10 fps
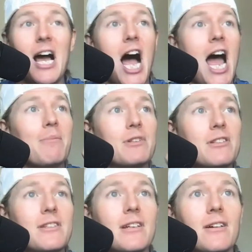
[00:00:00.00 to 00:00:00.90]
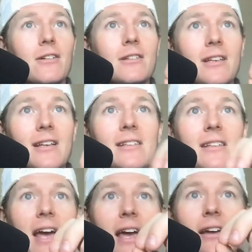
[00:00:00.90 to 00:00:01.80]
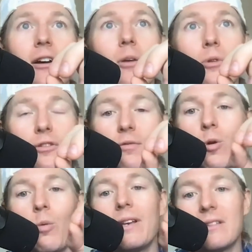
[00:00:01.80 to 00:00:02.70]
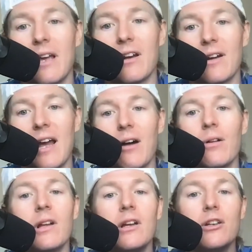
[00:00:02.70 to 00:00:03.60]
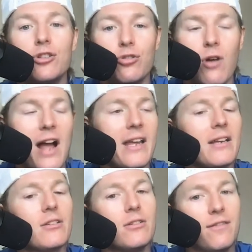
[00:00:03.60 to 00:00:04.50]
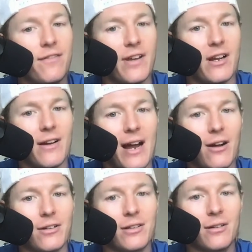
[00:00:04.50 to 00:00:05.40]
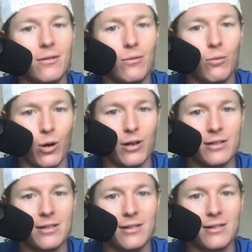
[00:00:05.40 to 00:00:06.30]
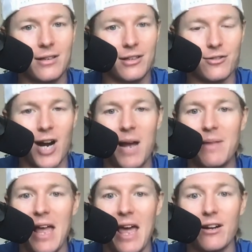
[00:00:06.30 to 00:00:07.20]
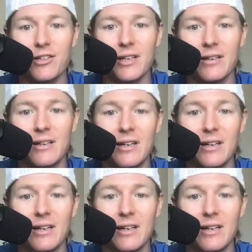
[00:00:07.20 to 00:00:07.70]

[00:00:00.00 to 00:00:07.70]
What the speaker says: I am still, to this day, almost 4 weeks later now, trying to figure out words to describe that energy.